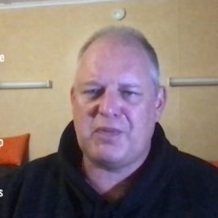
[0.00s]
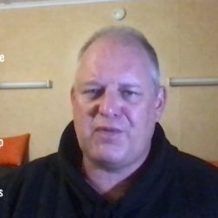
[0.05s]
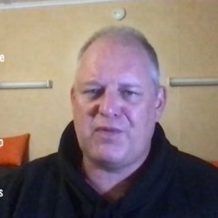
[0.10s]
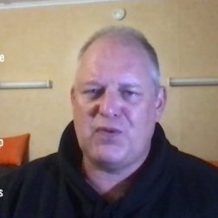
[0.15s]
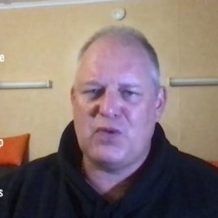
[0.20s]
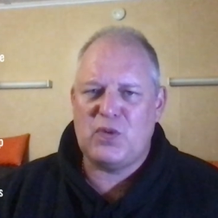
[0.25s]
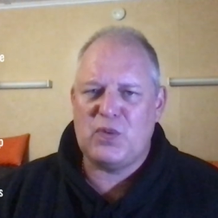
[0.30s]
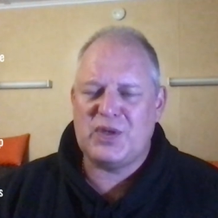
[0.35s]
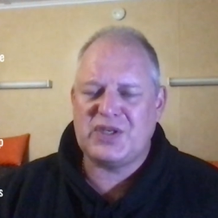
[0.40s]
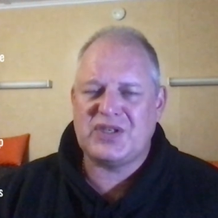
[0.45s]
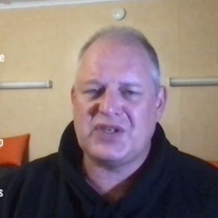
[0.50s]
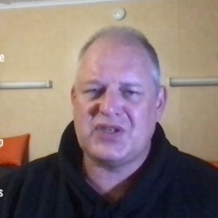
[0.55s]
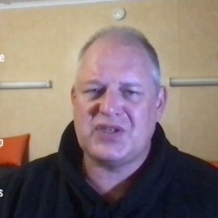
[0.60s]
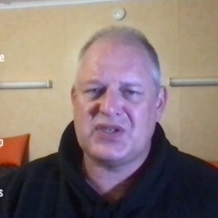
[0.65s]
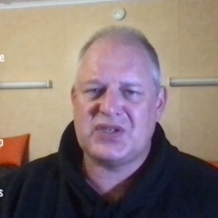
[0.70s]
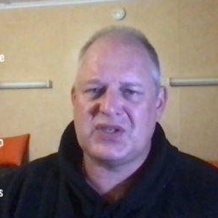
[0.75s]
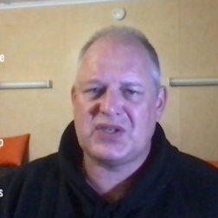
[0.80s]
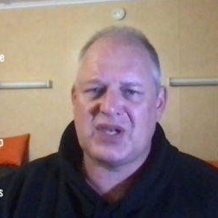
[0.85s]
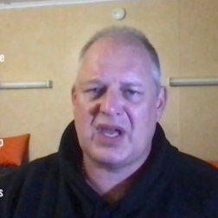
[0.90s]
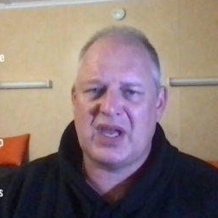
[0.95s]
before, which
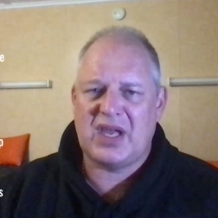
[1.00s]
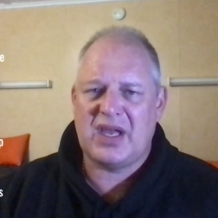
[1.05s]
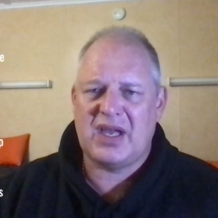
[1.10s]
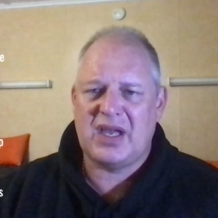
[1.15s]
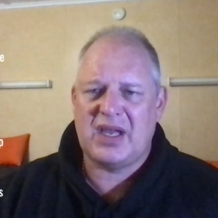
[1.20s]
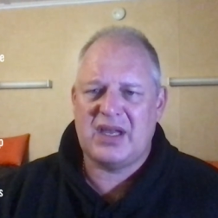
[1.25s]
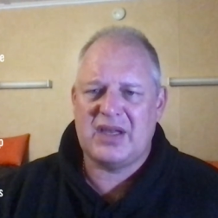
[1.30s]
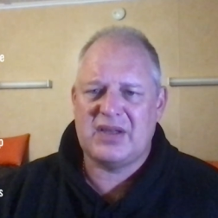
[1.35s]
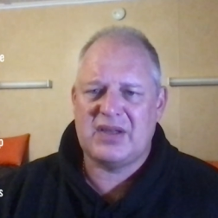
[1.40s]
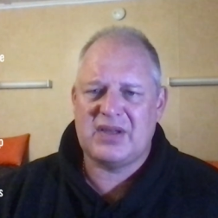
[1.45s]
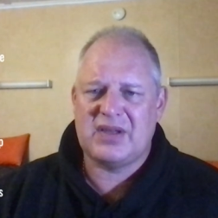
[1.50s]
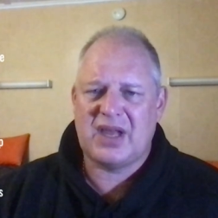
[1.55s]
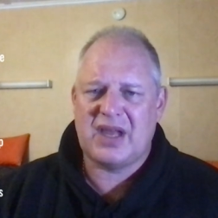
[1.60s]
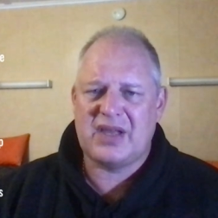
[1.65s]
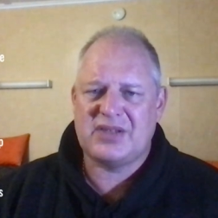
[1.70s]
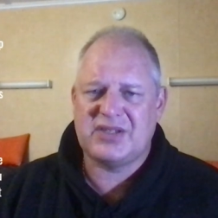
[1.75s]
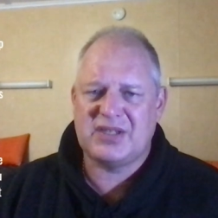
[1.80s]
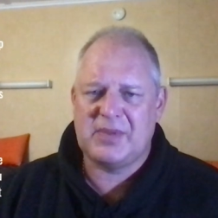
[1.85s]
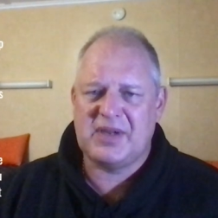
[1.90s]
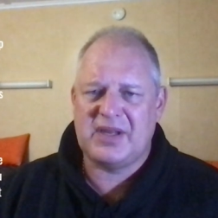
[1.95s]
is a
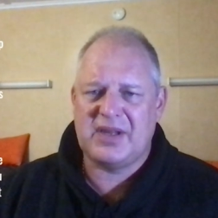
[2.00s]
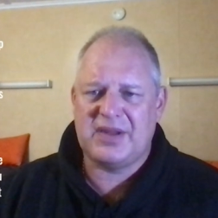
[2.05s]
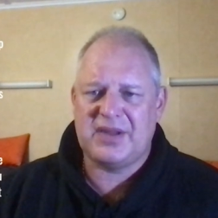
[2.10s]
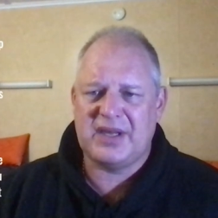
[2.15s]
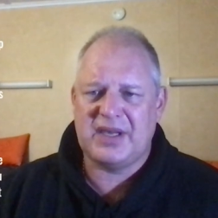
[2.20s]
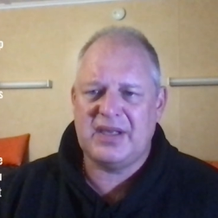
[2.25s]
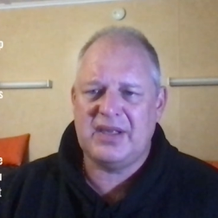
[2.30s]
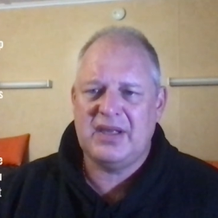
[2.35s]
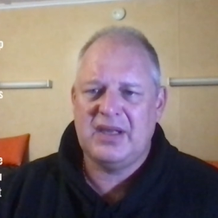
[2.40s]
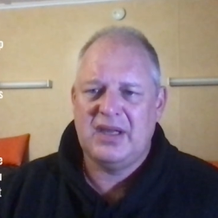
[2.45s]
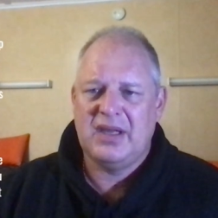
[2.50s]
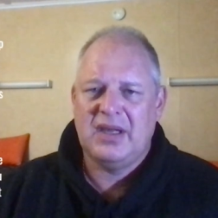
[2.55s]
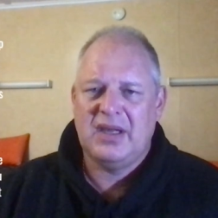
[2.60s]
similar thing,